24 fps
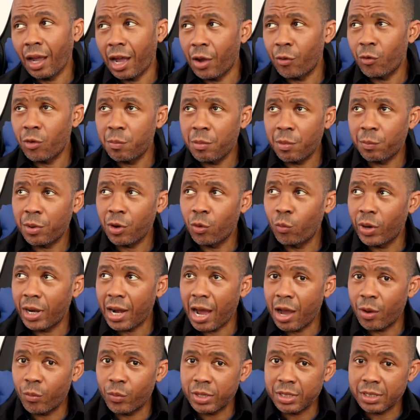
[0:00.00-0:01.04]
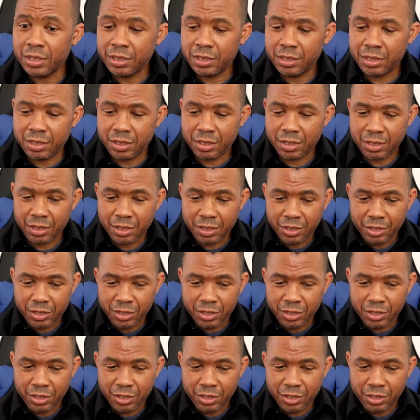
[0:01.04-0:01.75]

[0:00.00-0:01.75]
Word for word: I remember when I was